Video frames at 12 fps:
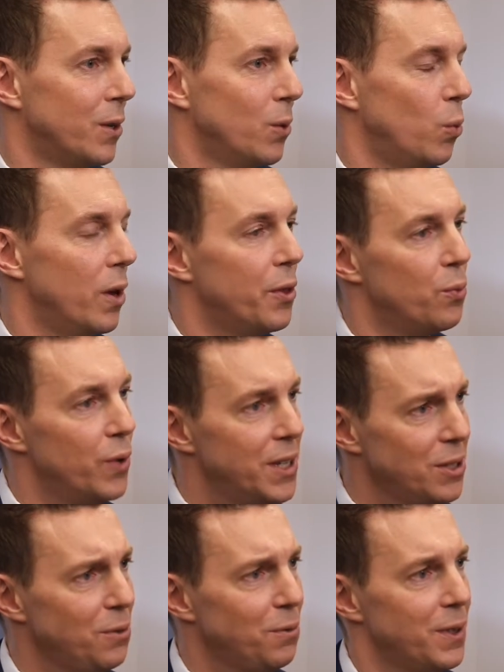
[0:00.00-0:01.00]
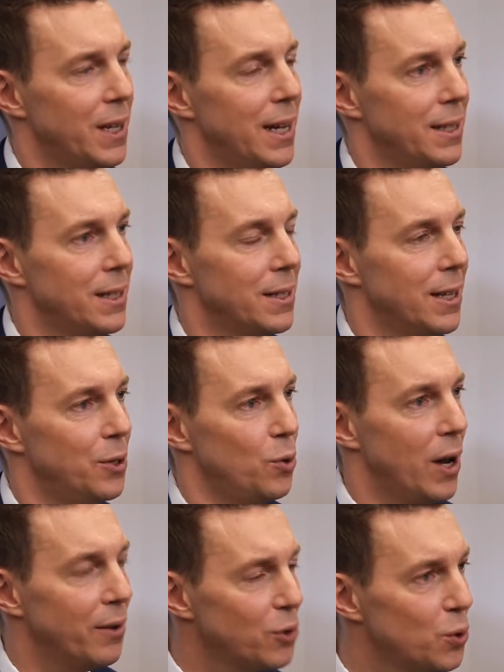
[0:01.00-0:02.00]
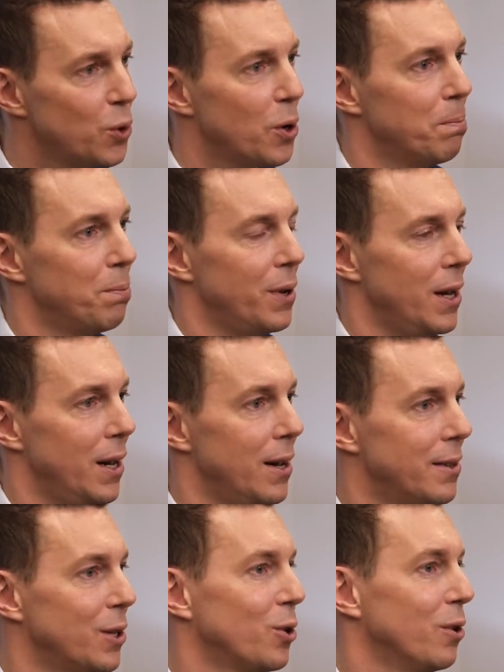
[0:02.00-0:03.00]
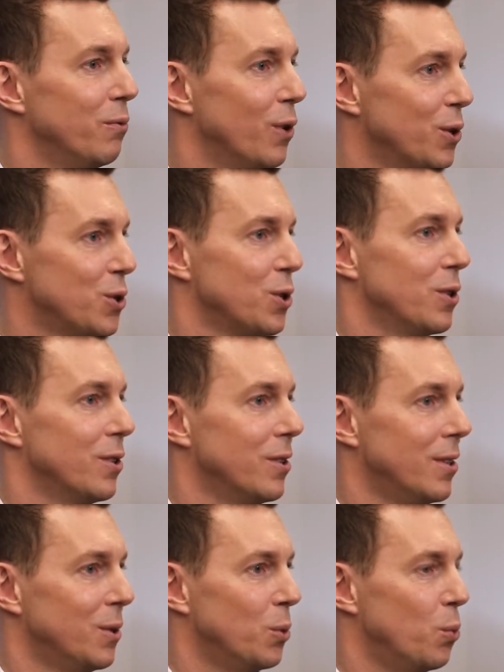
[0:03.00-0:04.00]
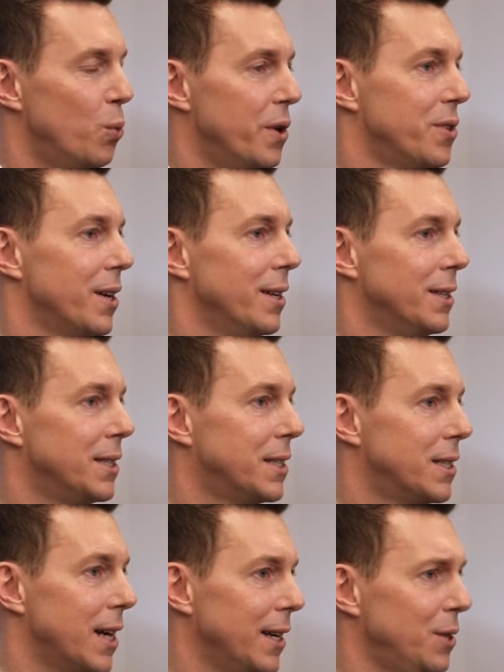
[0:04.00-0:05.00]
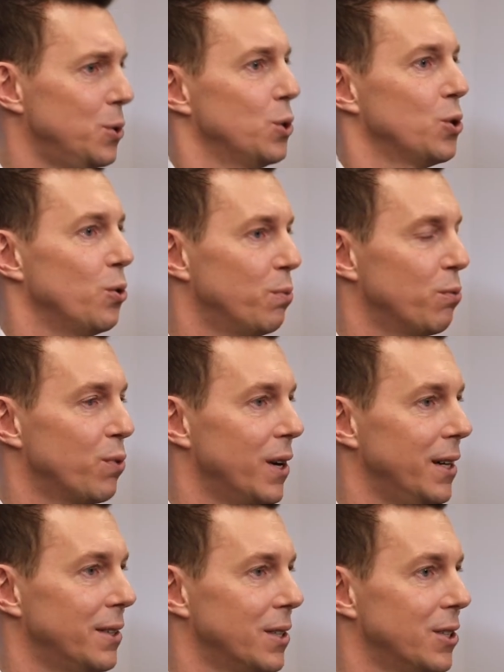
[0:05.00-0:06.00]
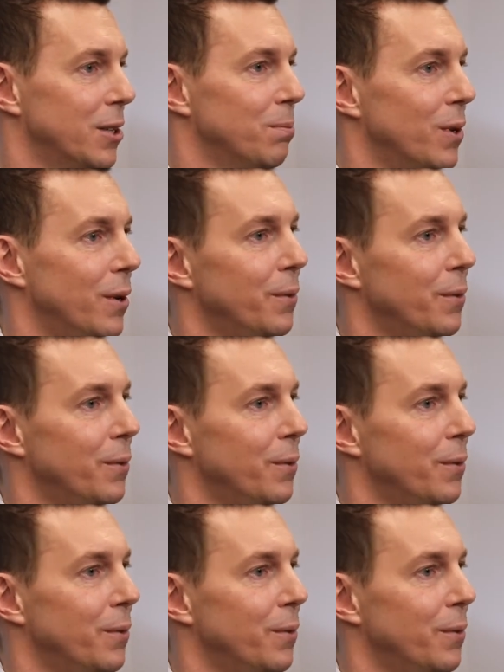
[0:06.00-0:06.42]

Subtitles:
Well, the reason for that is that you have to compare the conversion with selling your sole proprietorship